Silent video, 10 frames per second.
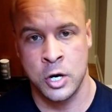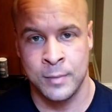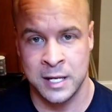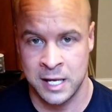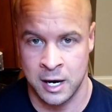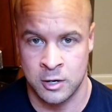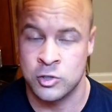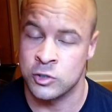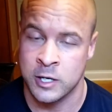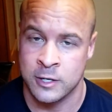nobody
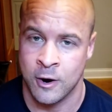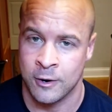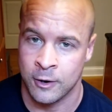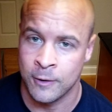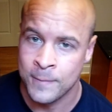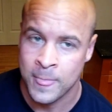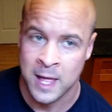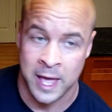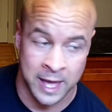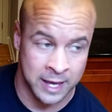cares, train harder,
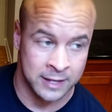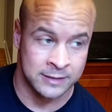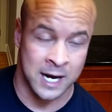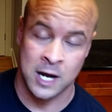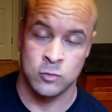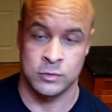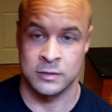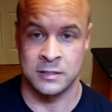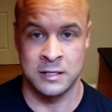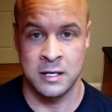and I will
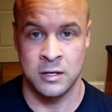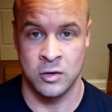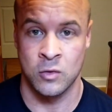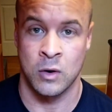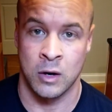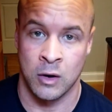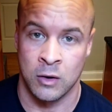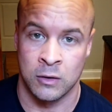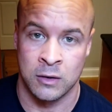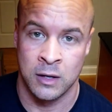see you
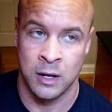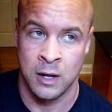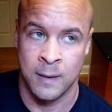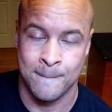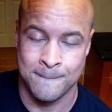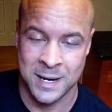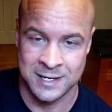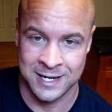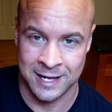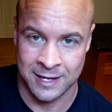all
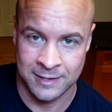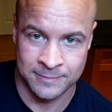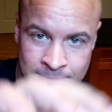Monday.